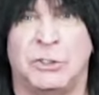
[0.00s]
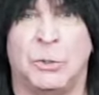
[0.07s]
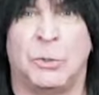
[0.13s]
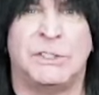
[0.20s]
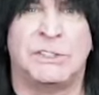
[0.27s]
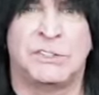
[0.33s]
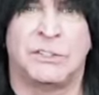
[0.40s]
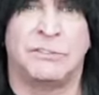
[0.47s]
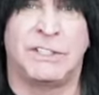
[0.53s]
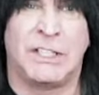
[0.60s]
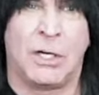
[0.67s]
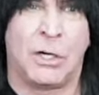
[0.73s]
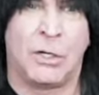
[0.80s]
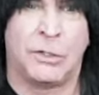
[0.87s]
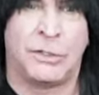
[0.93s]
a choice of
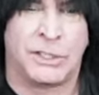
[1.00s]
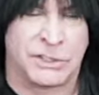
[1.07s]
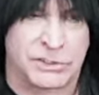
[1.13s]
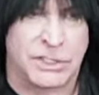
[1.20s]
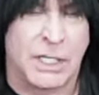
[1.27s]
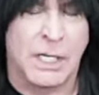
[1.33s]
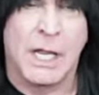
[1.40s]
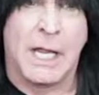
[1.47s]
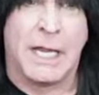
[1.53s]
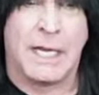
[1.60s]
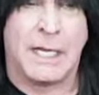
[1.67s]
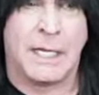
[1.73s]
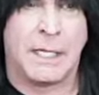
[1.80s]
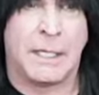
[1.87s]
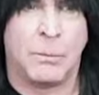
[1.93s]
the artist.
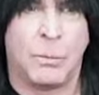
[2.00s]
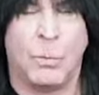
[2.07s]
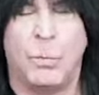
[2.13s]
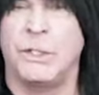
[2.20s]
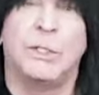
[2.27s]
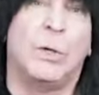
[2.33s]
And,